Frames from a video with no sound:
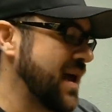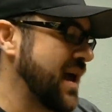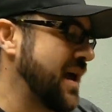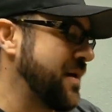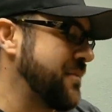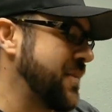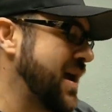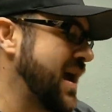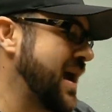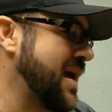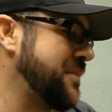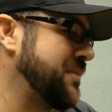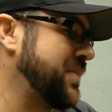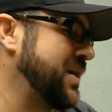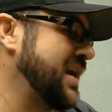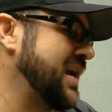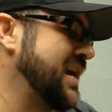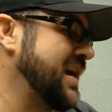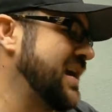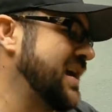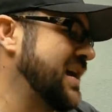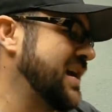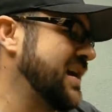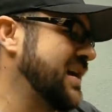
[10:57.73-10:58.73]
I'm
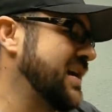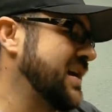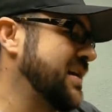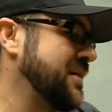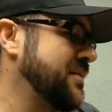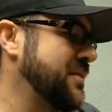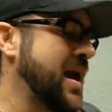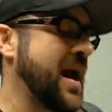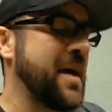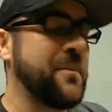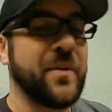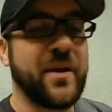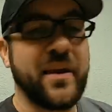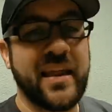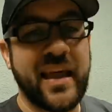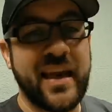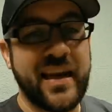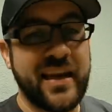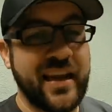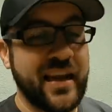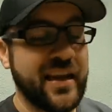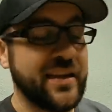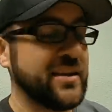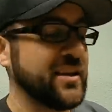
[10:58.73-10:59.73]
happy that
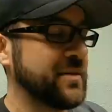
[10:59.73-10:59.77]
it did,